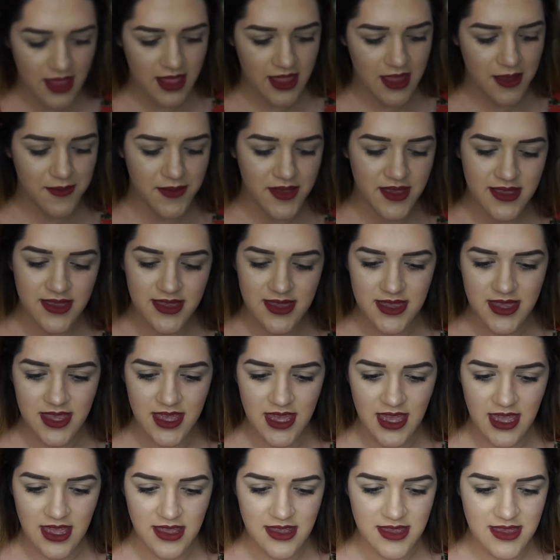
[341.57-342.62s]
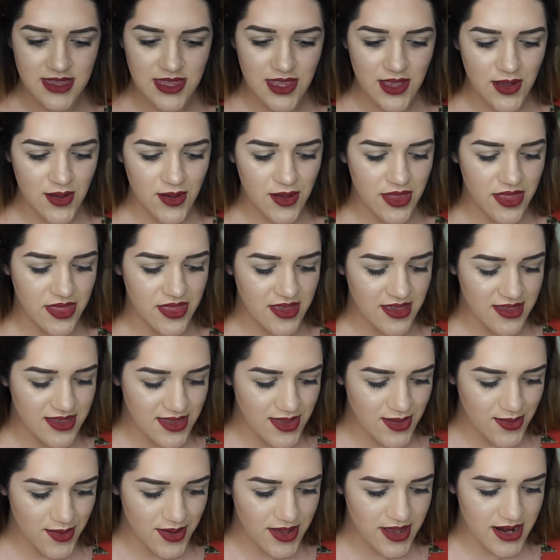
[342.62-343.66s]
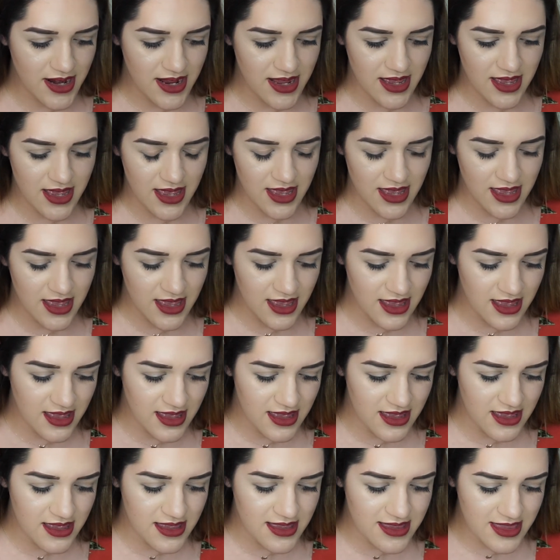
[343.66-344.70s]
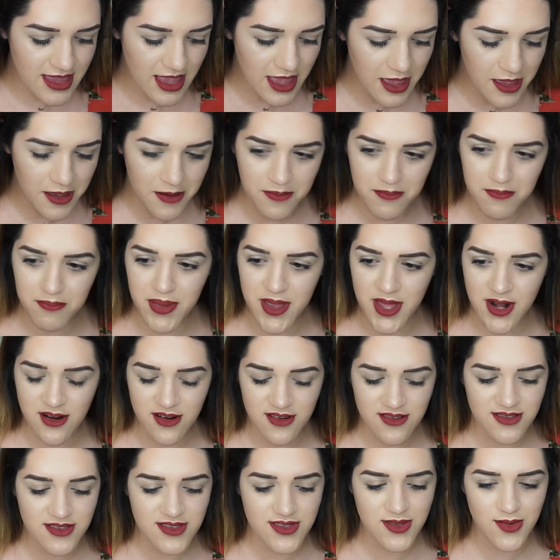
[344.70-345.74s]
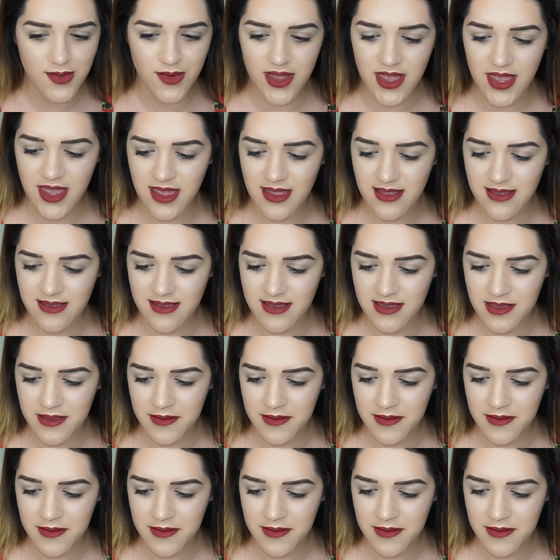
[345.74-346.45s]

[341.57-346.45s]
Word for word: let me see. So this one is Bittersweet.